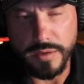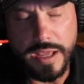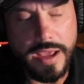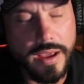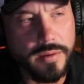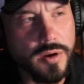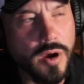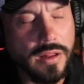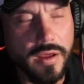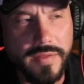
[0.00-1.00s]
Yeah, no,
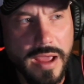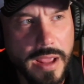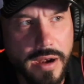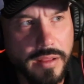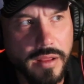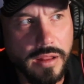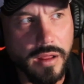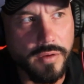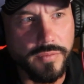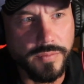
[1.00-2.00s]
I love that, man. I
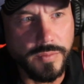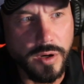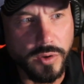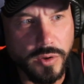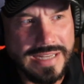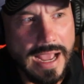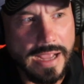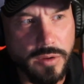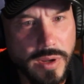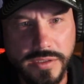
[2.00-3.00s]
love,
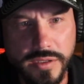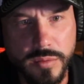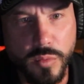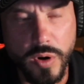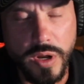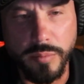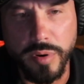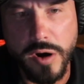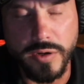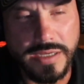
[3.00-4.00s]
stacking wins in the morning,
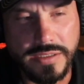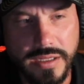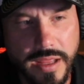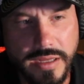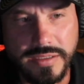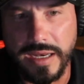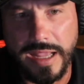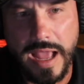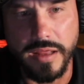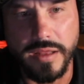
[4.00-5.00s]
prioritizing things,
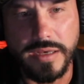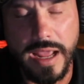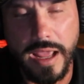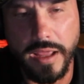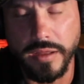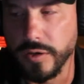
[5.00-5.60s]
getting ahead of the day.